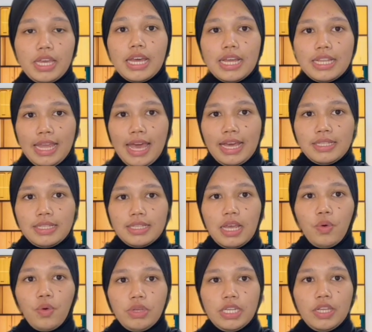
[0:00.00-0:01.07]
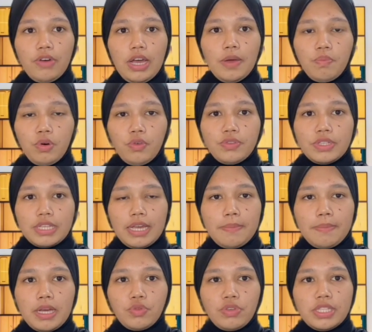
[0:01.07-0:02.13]
Next, we divide both sides
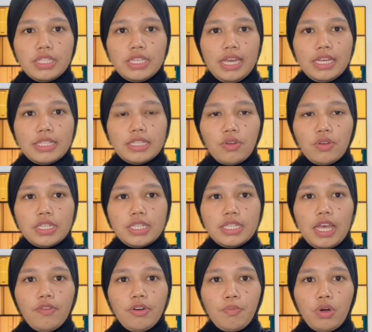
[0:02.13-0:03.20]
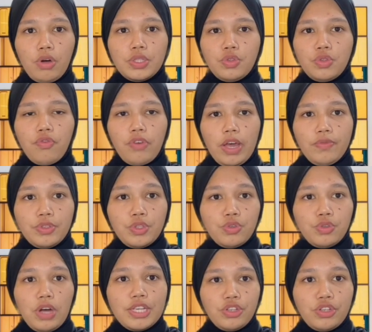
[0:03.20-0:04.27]
by 28,007.25 to
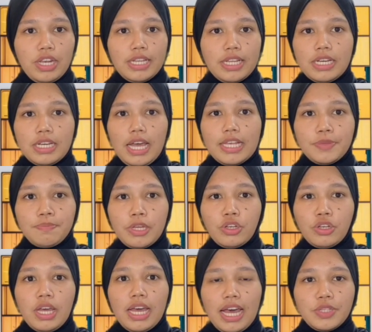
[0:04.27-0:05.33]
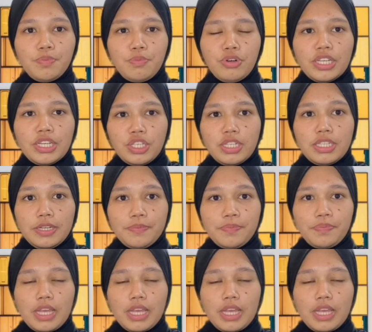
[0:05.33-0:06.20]
isolate the exponential term.